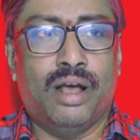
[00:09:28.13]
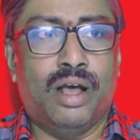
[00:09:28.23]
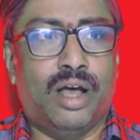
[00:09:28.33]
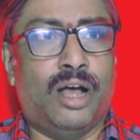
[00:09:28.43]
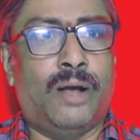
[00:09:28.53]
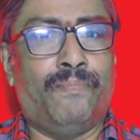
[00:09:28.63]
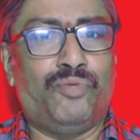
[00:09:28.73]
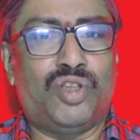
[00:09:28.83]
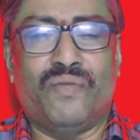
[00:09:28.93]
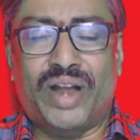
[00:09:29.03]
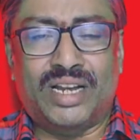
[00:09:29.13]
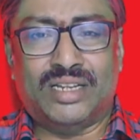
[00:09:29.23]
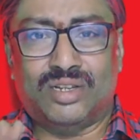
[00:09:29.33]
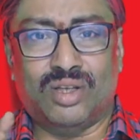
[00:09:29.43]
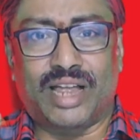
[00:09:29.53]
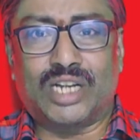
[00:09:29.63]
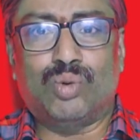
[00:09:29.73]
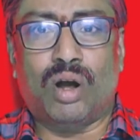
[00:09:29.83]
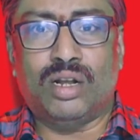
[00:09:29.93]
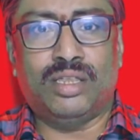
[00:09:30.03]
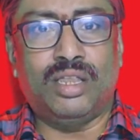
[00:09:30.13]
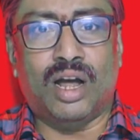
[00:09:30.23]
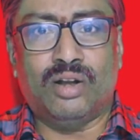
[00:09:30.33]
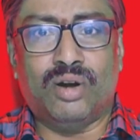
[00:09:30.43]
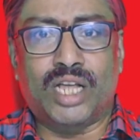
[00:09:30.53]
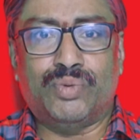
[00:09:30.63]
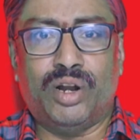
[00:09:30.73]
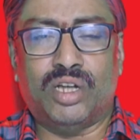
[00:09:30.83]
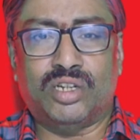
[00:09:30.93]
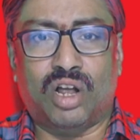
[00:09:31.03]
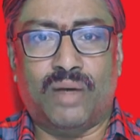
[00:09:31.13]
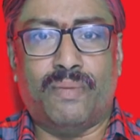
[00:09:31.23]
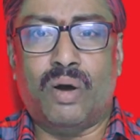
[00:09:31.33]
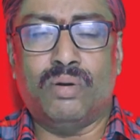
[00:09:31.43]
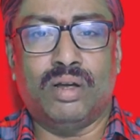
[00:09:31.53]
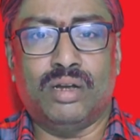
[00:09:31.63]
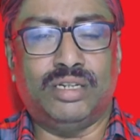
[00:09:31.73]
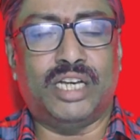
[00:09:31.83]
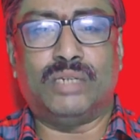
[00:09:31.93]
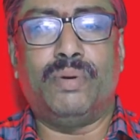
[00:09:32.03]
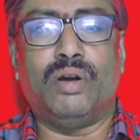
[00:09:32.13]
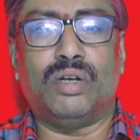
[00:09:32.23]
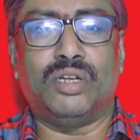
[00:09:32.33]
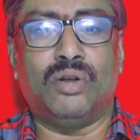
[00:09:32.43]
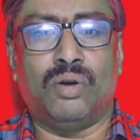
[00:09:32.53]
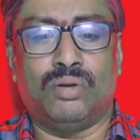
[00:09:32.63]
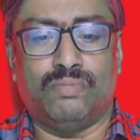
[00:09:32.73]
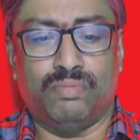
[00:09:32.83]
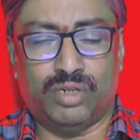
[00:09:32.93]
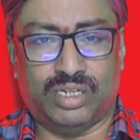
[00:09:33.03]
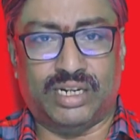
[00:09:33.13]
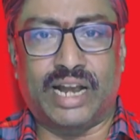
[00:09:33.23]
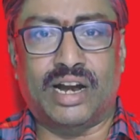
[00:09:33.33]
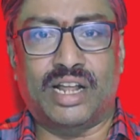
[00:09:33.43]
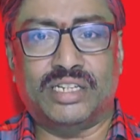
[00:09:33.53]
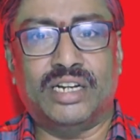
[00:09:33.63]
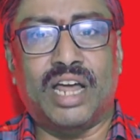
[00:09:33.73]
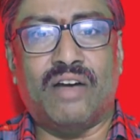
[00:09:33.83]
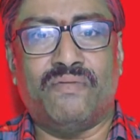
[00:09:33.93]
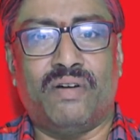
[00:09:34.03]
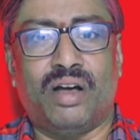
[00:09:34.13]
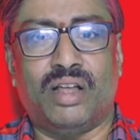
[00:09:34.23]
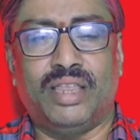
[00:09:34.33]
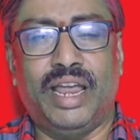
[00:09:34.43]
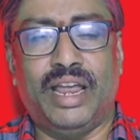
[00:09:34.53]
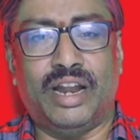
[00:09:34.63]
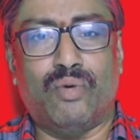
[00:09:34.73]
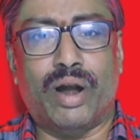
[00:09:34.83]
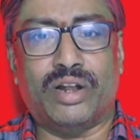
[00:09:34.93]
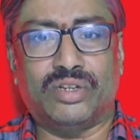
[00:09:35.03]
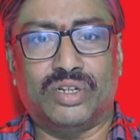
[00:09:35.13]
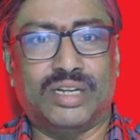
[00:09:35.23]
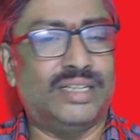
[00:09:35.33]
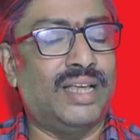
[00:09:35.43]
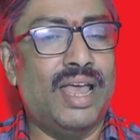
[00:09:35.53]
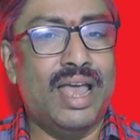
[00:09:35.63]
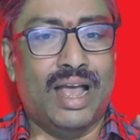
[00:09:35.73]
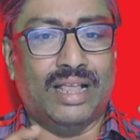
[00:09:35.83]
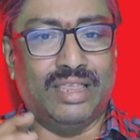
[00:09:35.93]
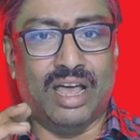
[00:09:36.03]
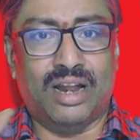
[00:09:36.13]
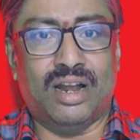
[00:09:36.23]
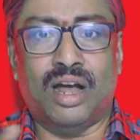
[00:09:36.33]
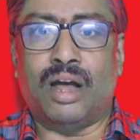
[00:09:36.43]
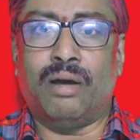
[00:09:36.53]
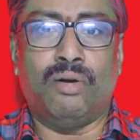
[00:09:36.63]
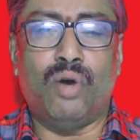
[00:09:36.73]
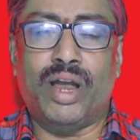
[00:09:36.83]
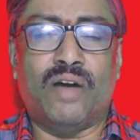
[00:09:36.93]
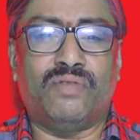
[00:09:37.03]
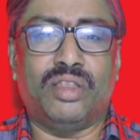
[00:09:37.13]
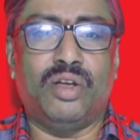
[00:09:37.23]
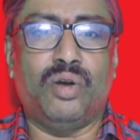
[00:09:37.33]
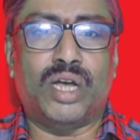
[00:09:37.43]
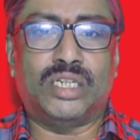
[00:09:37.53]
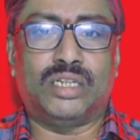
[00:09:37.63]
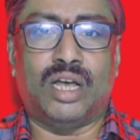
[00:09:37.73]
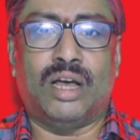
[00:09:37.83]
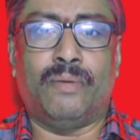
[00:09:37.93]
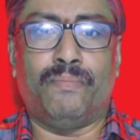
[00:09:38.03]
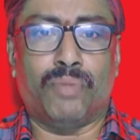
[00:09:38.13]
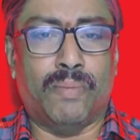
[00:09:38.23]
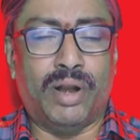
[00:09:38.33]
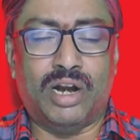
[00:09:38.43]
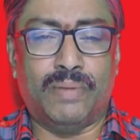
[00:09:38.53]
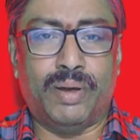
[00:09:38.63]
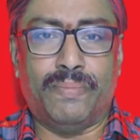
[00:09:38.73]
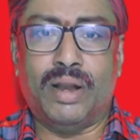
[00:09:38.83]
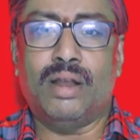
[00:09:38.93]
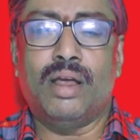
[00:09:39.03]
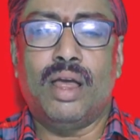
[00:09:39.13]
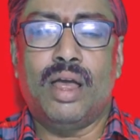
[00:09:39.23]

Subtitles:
So friends, so that's what today's video is all about. Just because China doesn't have the required resources, they are going after the US military people.